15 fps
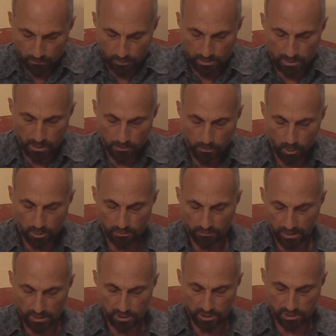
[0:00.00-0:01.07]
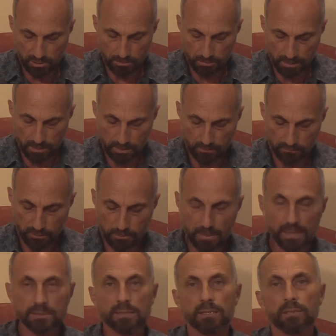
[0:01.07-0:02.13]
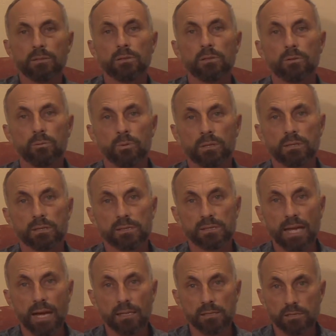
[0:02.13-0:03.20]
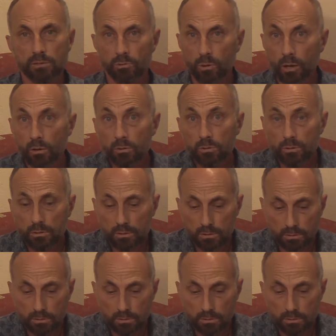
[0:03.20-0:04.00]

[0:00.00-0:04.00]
would their motivation be for messing with the status quo?